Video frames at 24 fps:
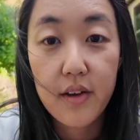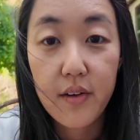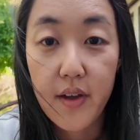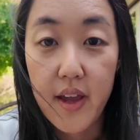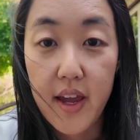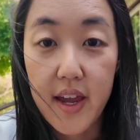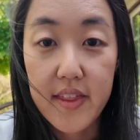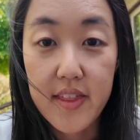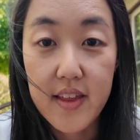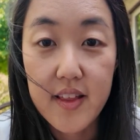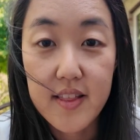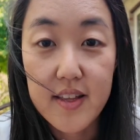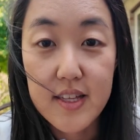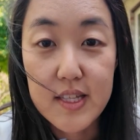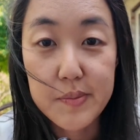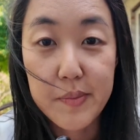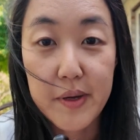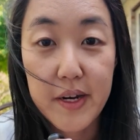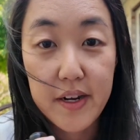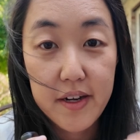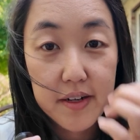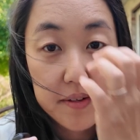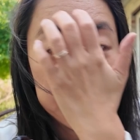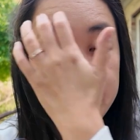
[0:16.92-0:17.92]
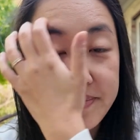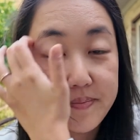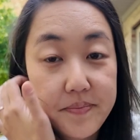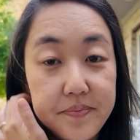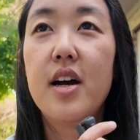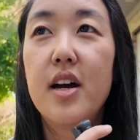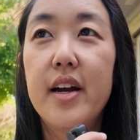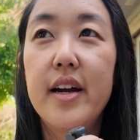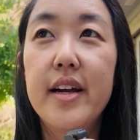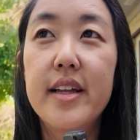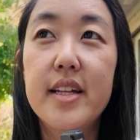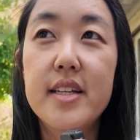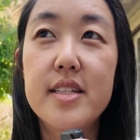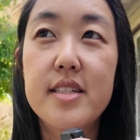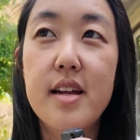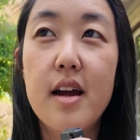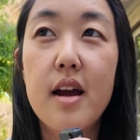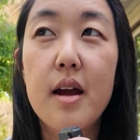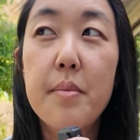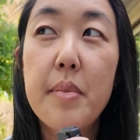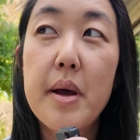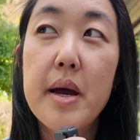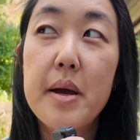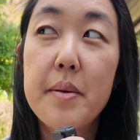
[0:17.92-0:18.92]
Okay, I think that's better. All right, let's
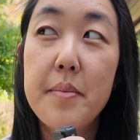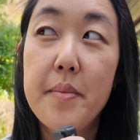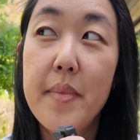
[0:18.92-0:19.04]
talk about